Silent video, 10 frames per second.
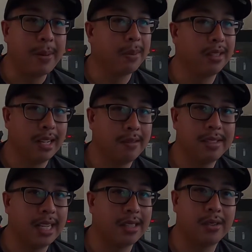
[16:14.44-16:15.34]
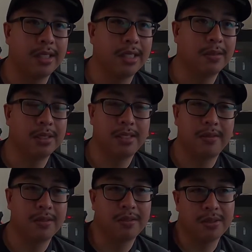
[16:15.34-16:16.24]
people love stance coilovers,
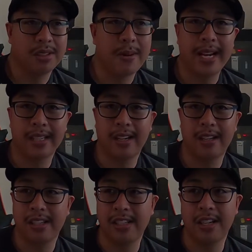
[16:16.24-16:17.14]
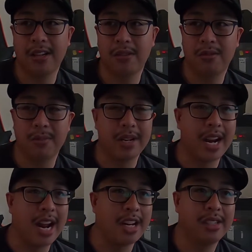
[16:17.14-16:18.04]
depending on, you know, from
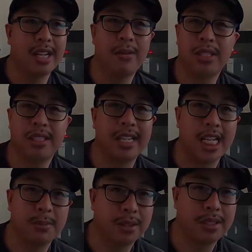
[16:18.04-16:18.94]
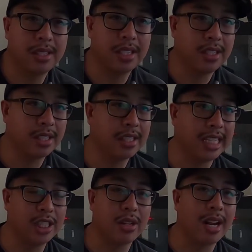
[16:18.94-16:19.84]
entry level just stance person to
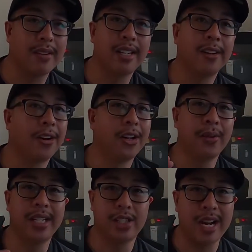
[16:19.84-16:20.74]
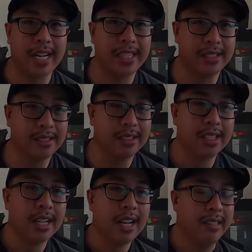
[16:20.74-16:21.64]
daily driving all the way to track use.
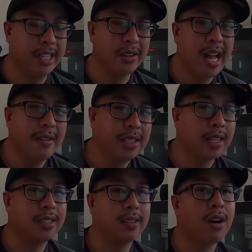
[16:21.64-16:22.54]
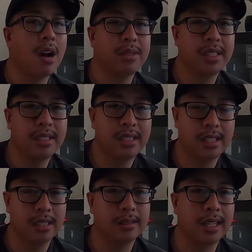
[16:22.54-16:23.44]
They don't have tons of options
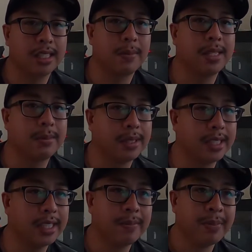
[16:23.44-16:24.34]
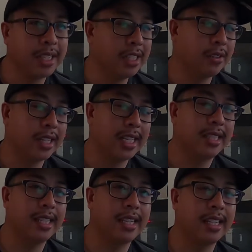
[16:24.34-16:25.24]
in terms of customizability. You don't
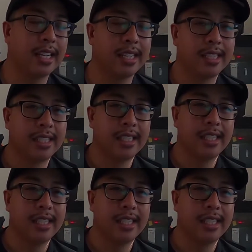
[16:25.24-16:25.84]
get the,